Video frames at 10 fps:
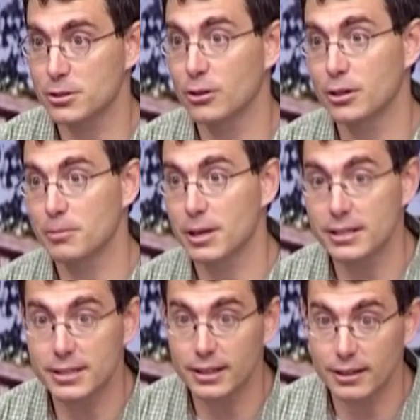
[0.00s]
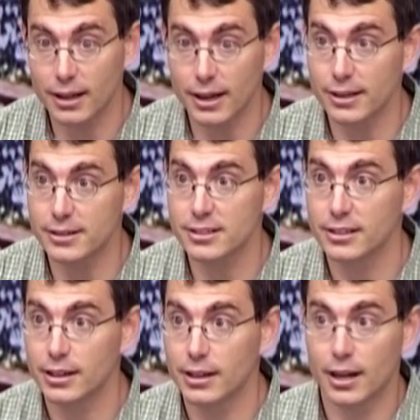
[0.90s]
It's only about 10 lines.
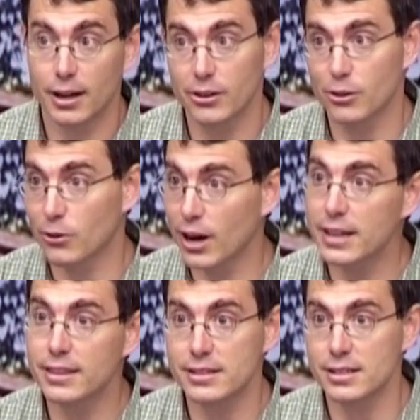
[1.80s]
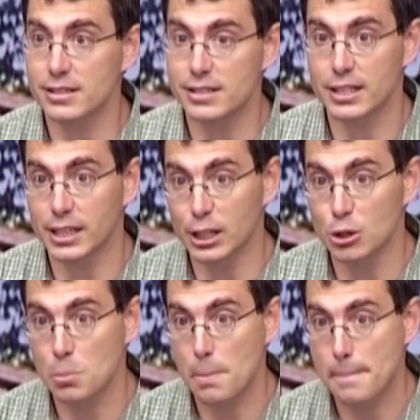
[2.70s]
I'm going to write this and see.
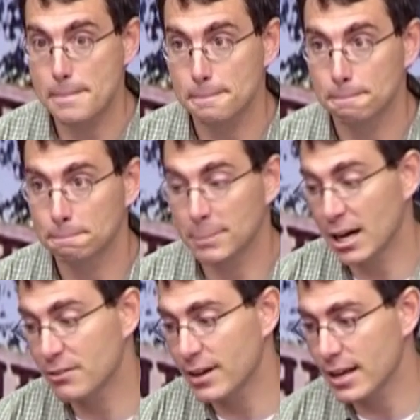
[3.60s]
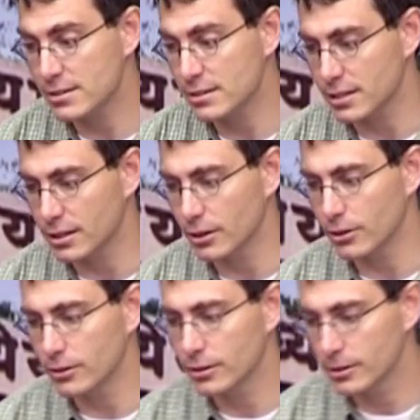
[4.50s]
How fast does it
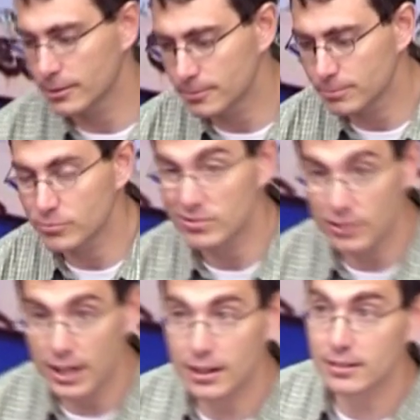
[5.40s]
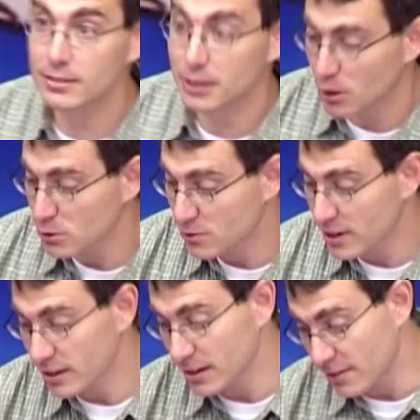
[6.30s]
go? Well, it goes
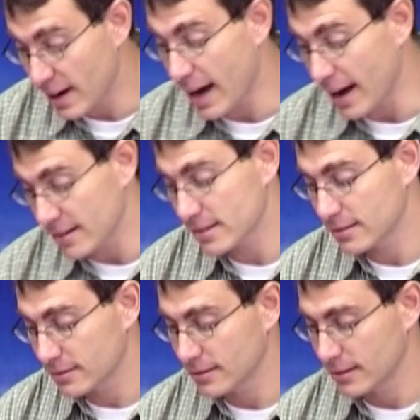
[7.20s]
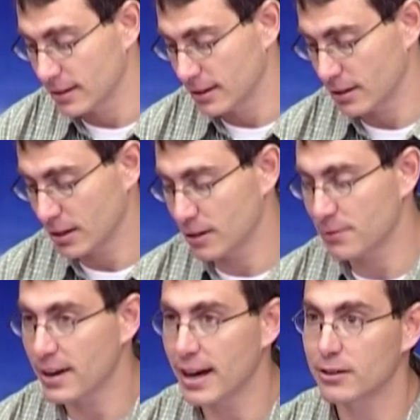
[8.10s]
fairly fast. You get
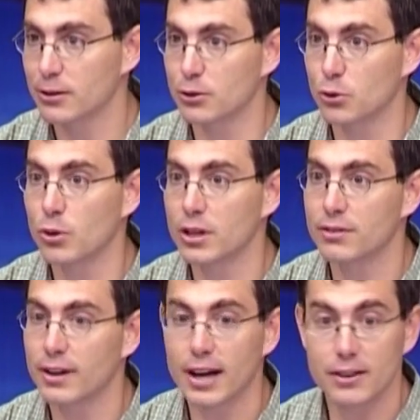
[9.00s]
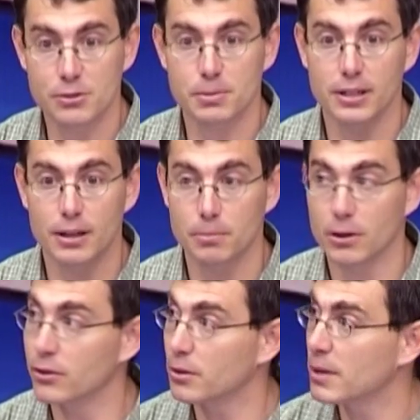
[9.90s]
a factor of 25 speed up
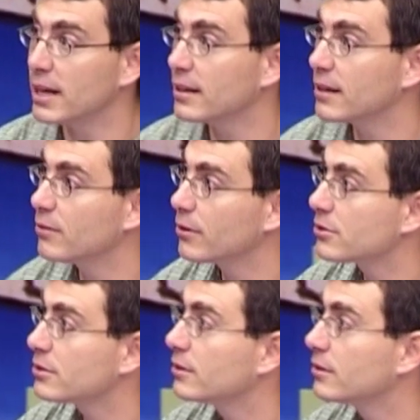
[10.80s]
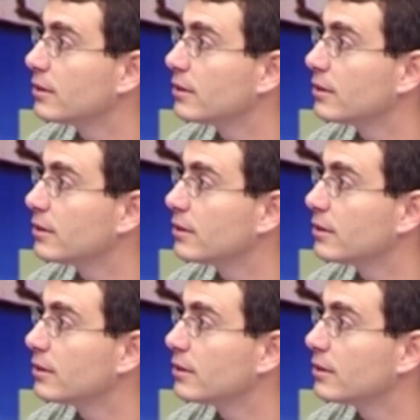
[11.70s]
over the MATLAB version.